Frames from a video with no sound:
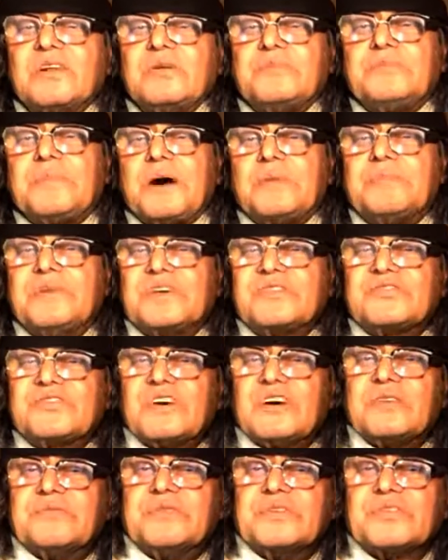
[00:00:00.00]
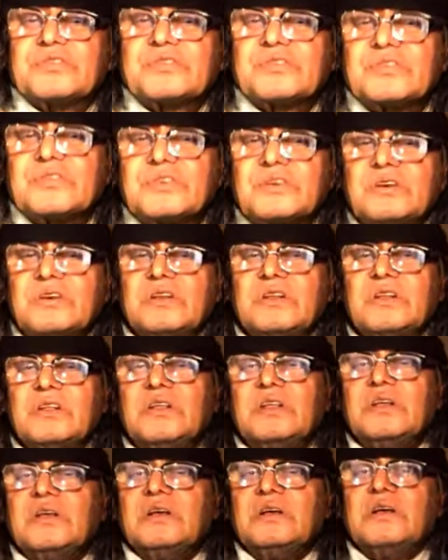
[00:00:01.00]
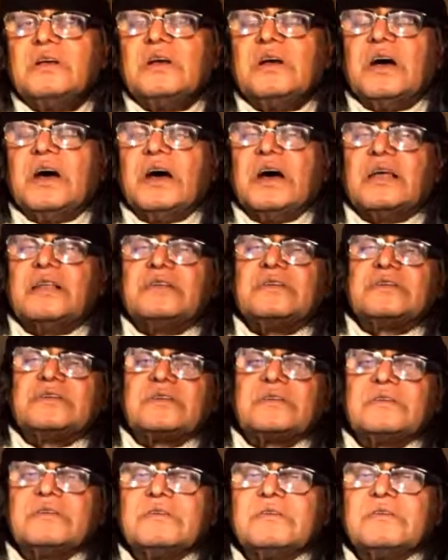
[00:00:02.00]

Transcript: of public service and